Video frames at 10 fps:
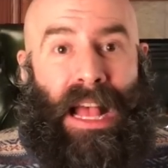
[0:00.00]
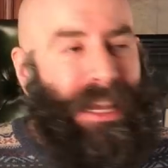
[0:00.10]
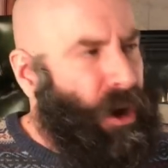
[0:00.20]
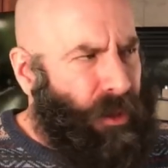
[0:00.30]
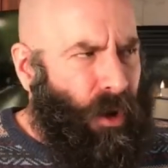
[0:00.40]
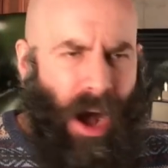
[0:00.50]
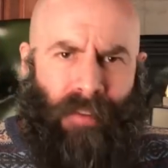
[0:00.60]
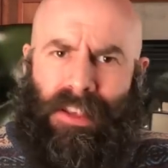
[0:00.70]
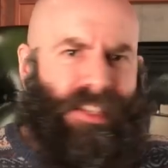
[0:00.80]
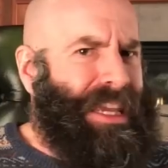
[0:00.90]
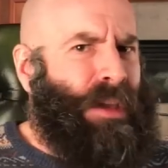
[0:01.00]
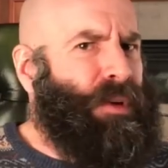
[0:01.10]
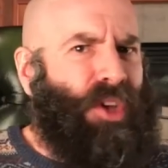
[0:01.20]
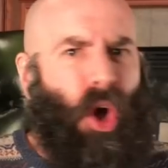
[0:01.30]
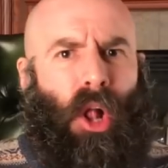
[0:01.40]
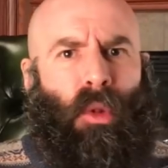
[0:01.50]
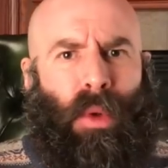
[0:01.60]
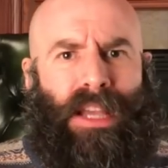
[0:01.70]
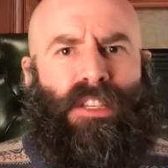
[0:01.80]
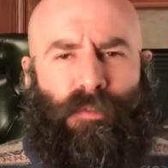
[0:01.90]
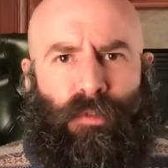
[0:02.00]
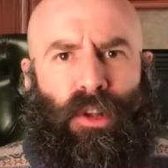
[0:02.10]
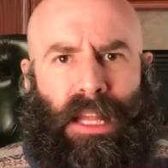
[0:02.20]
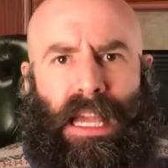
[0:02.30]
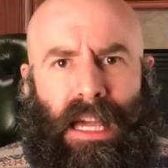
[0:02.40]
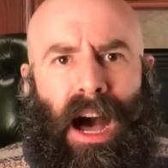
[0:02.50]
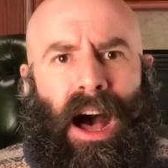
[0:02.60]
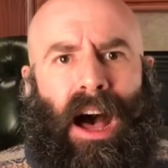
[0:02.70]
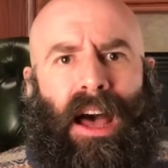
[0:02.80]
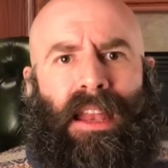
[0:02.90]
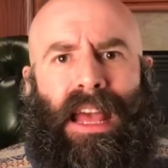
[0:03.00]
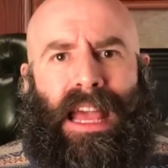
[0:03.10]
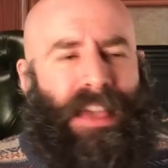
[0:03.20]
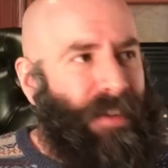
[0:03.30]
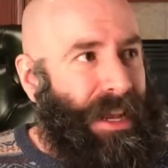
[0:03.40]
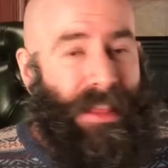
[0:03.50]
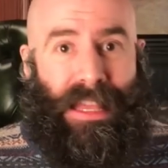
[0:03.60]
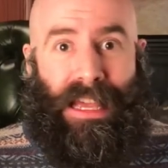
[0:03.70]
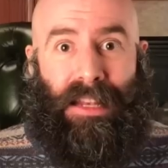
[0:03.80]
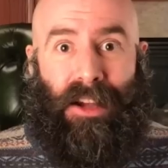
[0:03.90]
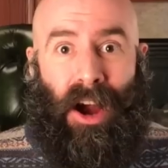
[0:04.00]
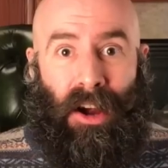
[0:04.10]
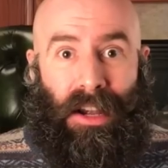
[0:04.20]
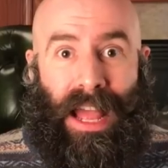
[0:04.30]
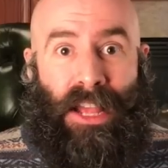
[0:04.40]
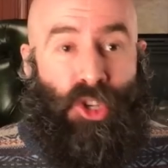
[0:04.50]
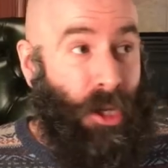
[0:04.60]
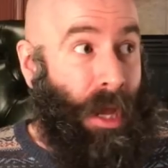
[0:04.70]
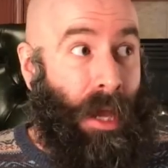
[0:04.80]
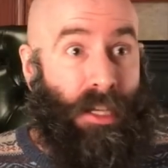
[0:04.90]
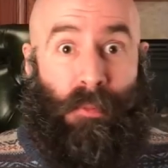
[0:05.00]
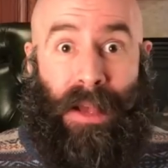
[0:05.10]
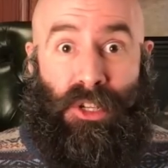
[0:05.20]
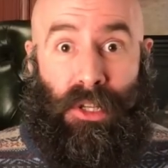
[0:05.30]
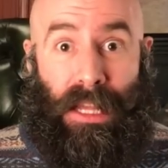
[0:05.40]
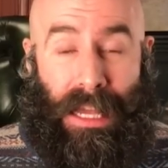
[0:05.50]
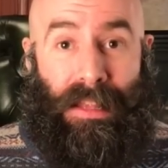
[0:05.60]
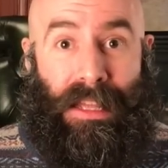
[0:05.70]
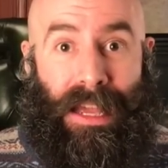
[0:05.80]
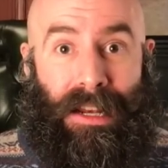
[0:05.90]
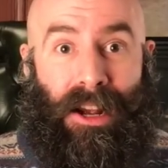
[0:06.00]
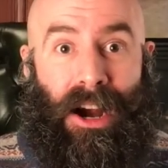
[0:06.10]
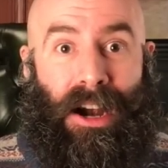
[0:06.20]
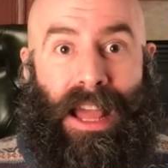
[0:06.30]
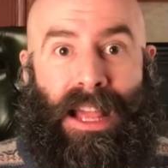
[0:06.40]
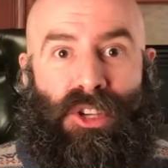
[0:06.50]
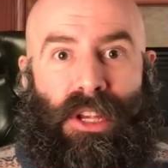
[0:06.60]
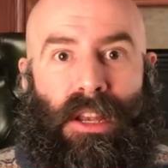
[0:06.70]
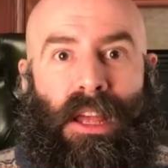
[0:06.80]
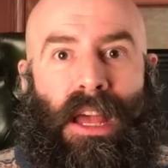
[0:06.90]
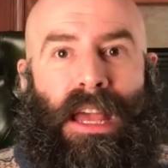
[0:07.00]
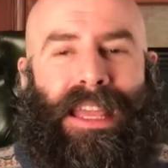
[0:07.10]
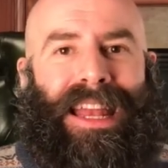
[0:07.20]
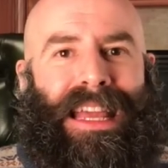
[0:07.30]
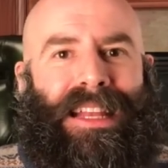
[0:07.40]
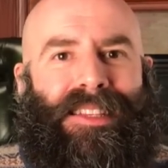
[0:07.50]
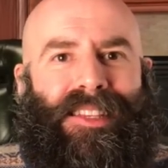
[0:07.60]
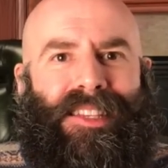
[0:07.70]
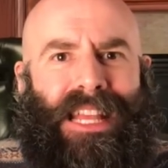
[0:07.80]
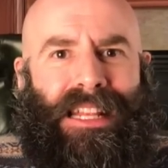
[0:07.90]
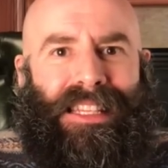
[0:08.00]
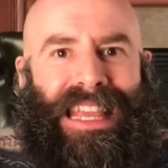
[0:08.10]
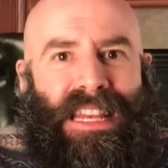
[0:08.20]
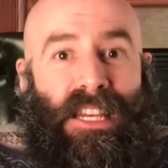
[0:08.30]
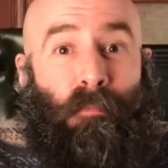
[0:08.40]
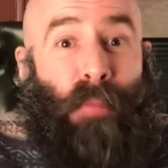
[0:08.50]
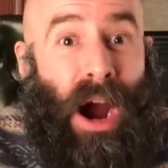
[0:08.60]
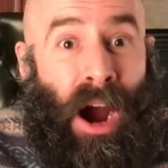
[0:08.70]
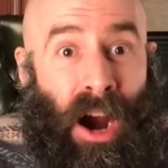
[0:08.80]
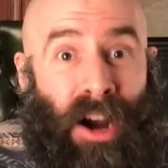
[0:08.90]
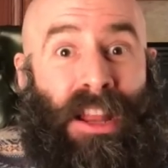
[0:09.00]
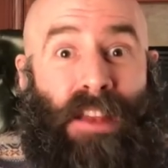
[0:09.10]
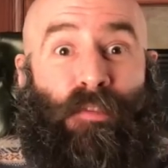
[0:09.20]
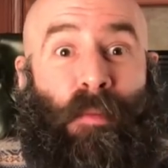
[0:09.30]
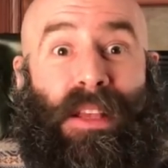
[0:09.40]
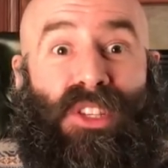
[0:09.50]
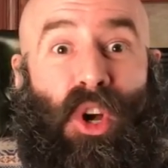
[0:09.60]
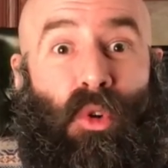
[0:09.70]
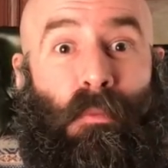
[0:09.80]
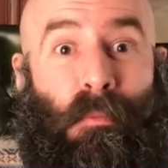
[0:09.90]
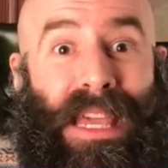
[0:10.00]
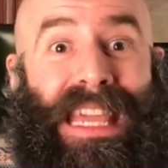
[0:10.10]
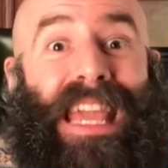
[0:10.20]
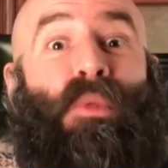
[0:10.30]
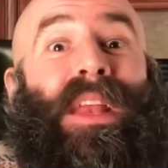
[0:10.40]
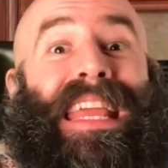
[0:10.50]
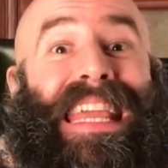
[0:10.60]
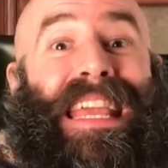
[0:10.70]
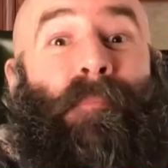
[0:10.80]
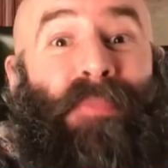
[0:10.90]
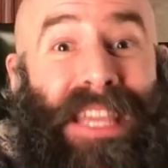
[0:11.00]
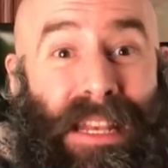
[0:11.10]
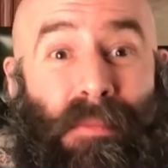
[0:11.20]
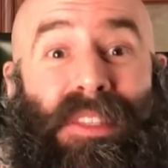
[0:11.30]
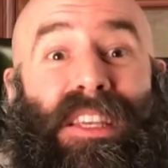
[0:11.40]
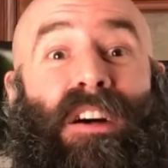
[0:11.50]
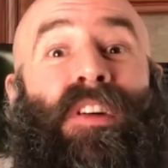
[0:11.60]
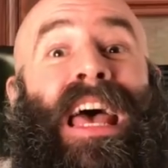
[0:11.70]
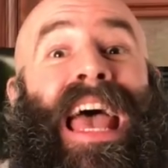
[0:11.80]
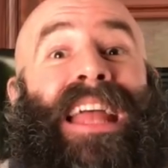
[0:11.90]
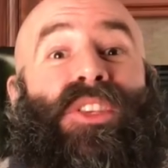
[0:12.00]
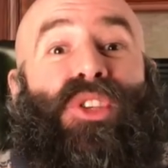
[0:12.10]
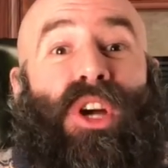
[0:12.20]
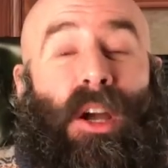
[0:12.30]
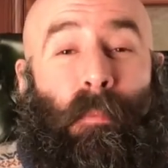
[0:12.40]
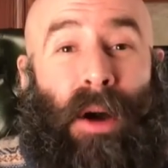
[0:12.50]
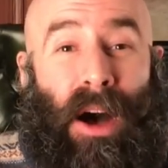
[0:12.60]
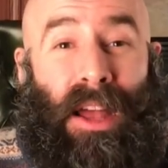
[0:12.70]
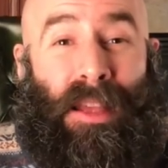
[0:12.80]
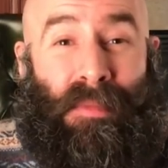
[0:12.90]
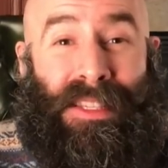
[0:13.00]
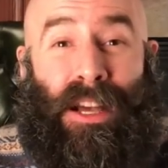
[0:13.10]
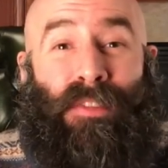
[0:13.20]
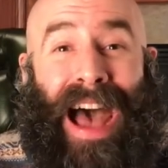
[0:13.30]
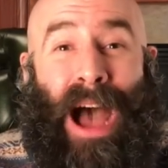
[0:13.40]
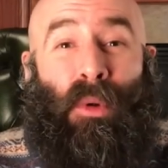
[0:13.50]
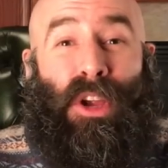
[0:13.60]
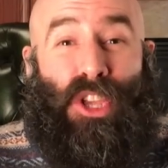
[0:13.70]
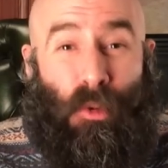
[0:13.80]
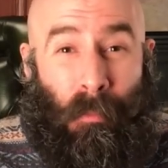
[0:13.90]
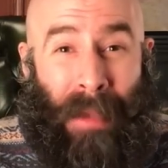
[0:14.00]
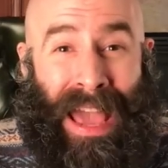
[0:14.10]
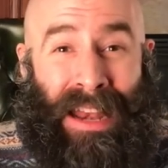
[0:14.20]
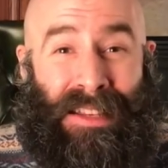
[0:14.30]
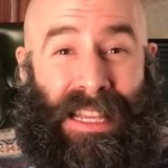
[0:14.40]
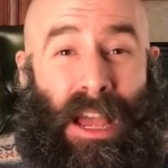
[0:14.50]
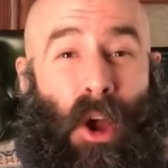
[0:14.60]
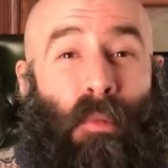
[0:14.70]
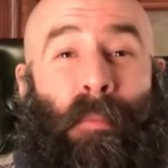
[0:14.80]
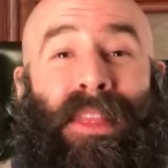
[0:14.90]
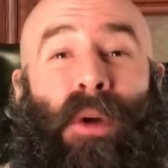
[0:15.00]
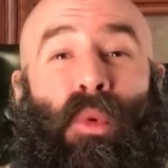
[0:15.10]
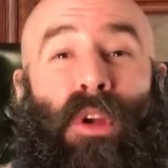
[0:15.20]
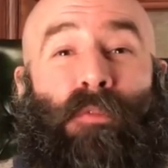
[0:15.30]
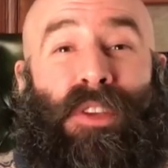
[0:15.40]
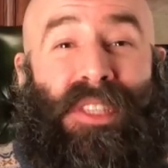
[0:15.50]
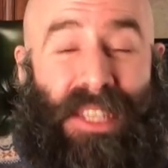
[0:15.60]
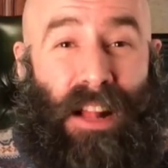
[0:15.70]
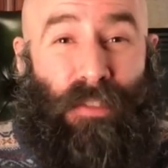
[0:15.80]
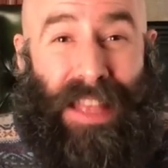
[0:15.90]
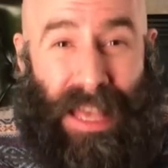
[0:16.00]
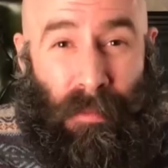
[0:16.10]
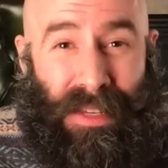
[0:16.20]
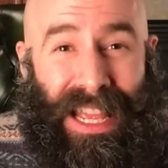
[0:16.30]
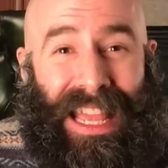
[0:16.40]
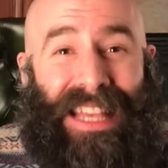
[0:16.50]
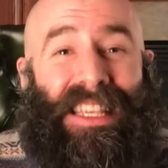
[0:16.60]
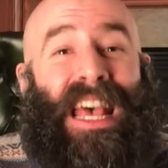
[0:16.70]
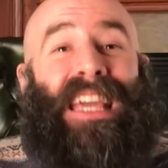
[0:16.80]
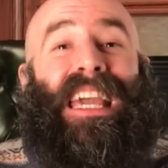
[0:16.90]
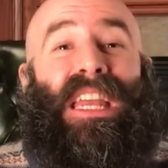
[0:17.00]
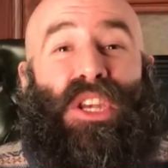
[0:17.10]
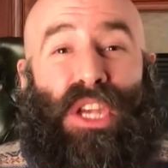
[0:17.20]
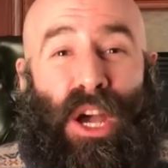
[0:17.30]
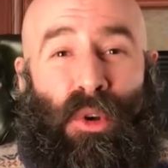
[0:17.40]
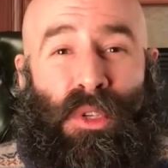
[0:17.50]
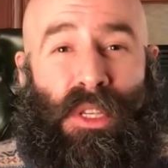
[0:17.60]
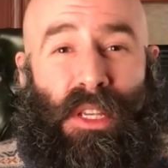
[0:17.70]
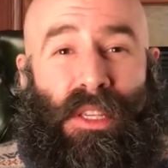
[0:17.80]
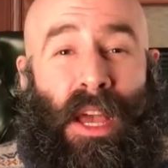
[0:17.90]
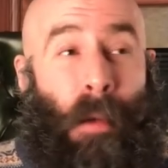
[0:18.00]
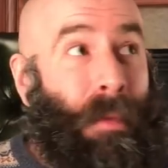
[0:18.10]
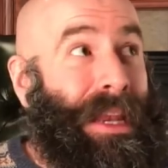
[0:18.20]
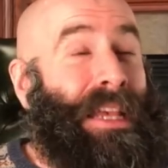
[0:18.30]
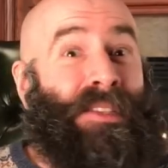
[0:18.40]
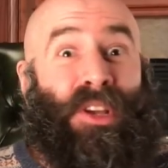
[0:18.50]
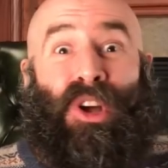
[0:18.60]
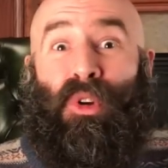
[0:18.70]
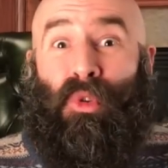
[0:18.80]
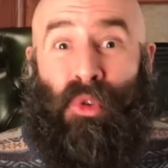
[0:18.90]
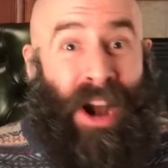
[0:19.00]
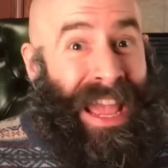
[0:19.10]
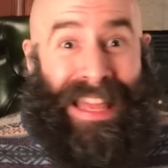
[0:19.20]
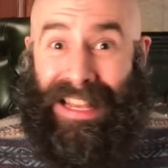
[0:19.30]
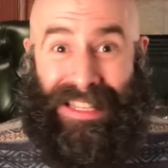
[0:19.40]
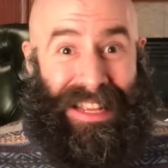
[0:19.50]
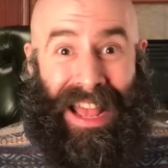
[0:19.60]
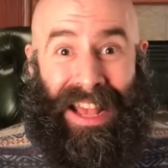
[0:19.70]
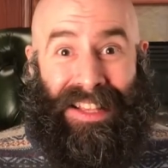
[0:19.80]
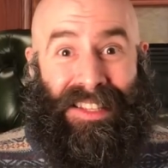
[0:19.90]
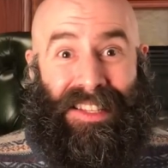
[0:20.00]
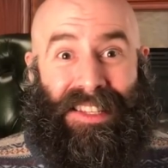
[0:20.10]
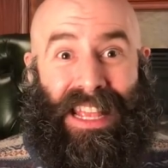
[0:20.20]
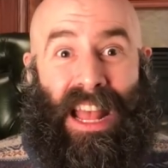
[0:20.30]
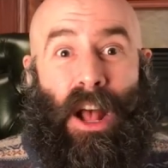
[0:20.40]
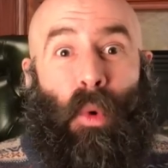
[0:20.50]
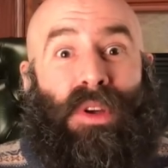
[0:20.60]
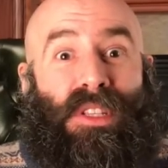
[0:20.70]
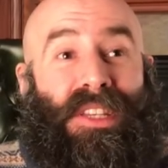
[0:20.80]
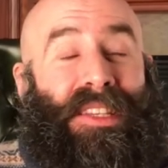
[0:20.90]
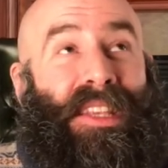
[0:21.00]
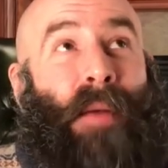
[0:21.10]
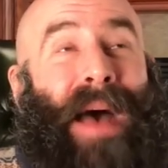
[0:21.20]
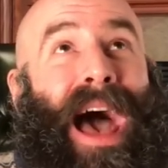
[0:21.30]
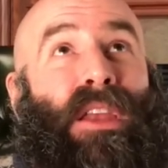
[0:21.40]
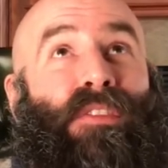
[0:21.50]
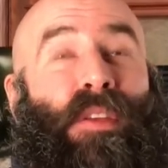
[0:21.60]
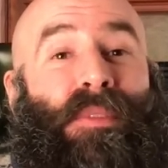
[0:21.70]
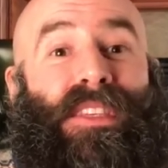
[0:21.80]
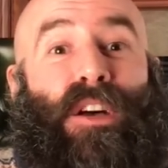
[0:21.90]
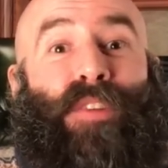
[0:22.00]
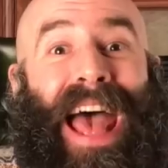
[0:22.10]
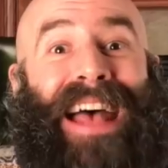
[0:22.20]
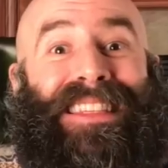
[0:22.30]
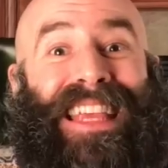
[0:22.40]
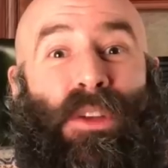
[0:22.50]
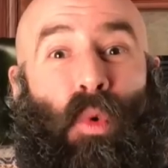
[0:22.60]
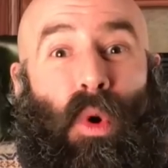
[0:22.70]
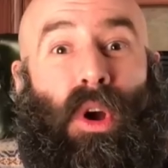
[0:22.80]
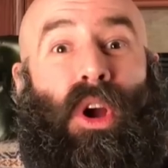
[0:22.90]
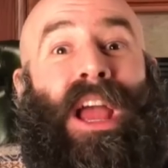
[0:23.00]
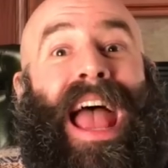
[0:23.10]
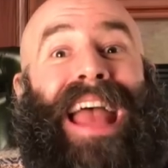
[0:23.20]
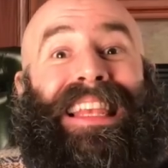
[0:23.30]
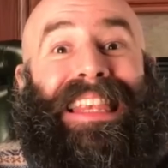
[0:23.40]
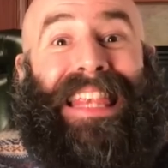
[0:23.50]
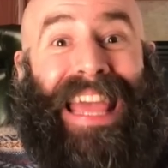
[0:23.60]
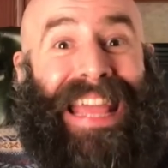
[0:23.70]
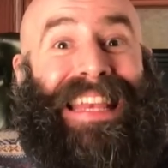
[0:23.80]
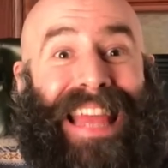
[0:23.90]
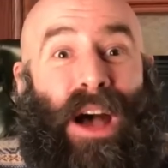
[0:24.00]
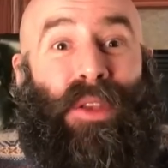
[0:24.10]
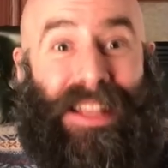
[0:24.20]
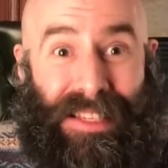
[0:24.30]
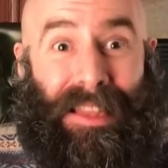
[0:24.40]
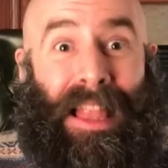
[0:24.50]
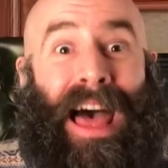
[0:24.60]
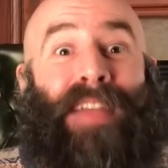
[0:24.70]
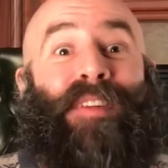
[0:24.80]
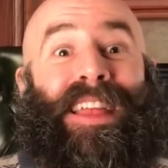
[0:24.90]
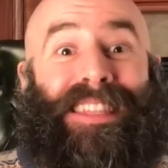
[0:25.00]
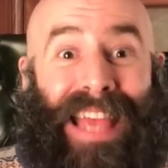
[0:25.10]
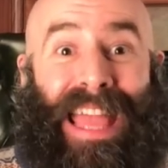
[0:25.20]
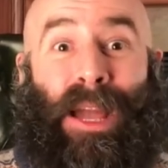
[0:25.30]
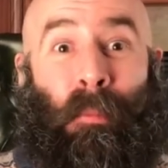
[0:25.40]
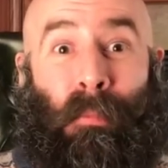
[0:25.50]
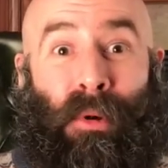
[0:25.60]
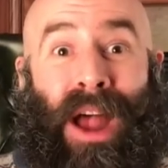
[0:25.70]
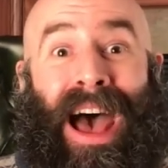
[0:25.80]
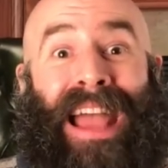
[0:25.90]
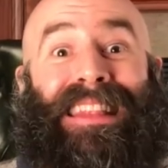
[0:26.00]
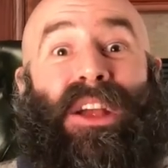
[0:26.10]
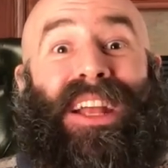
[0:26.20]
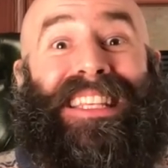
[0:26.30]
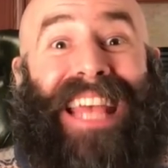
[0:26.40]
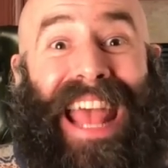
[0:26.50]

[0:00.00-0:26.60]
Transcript: Now, although obviously he was always fully God, even in the incarnation, and especially in the incarnation, yet in a sense he departed from his own being when he emptied himself and took upon himself our humanity. Remember that word for self-emptying is kenosis. But his greatest ecstasy was to step out of himself as it were and lay down his life and take a bride. There is